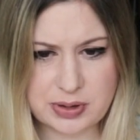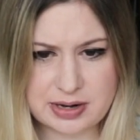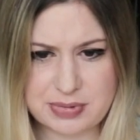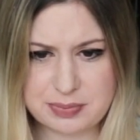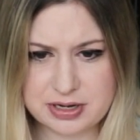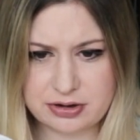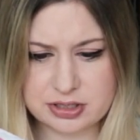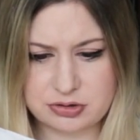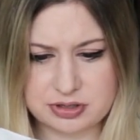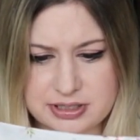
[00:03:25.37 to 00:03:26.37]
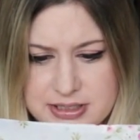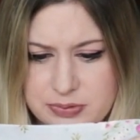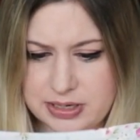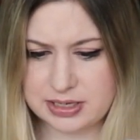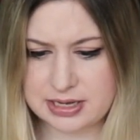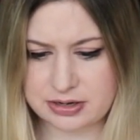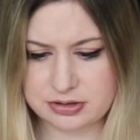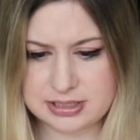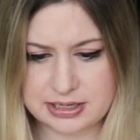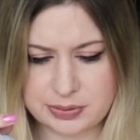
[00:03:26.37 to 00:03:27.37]
maybe it goes across this way and that
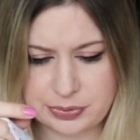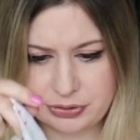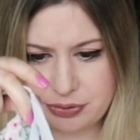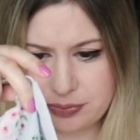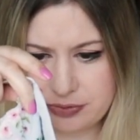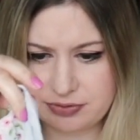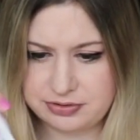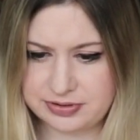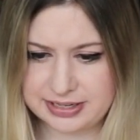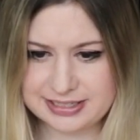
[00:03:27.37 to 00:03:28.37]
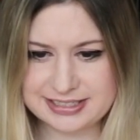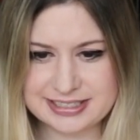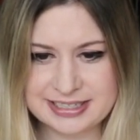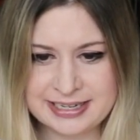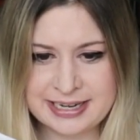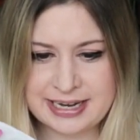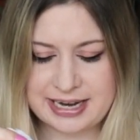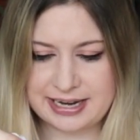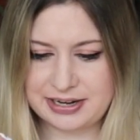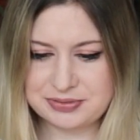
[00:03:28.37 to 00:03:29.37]
goes down the bottom of your face.
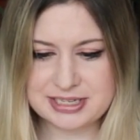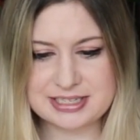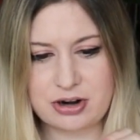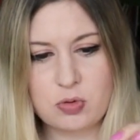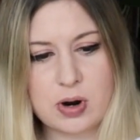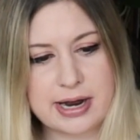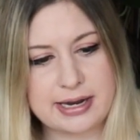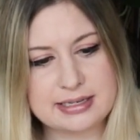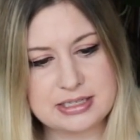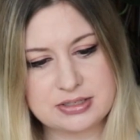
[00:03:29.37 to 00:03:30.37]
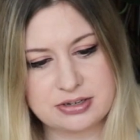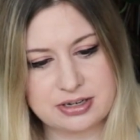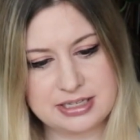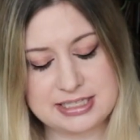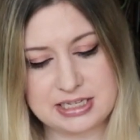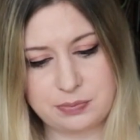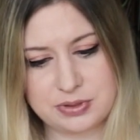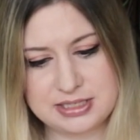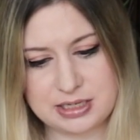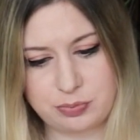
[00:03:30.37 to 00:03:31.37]
So there's no wire, so it's not gonna
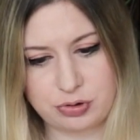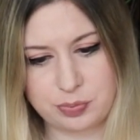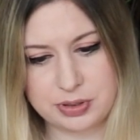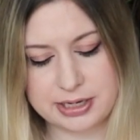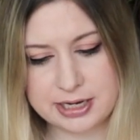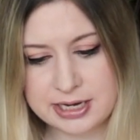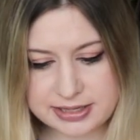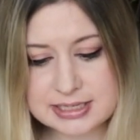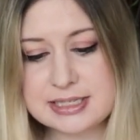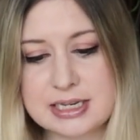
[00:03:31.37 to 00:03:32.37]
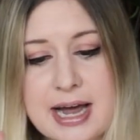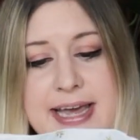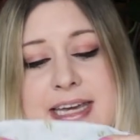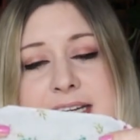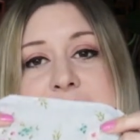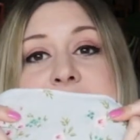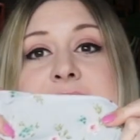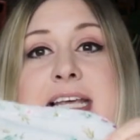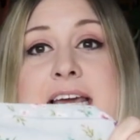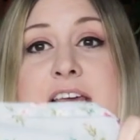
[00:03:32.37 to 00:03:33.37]
sit properly. This, I can
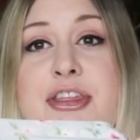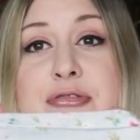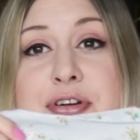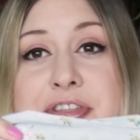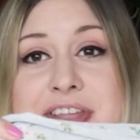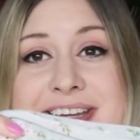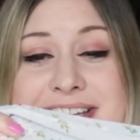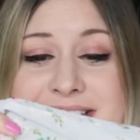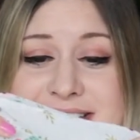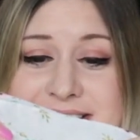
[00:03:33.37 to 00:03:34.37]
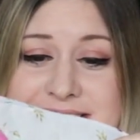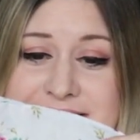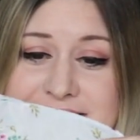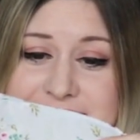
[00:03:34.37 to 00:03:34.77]
see through this.